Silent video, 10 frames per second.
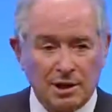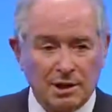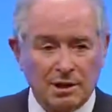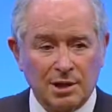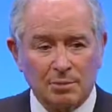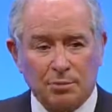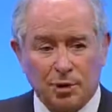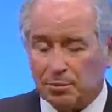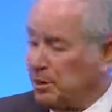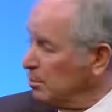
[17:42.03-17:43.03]
and he
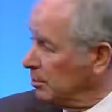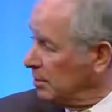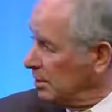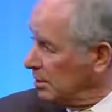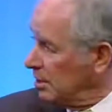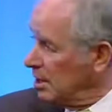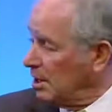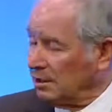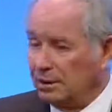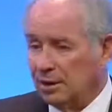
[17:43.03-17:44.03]
brought people in,
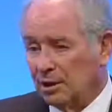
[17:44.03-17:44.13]
and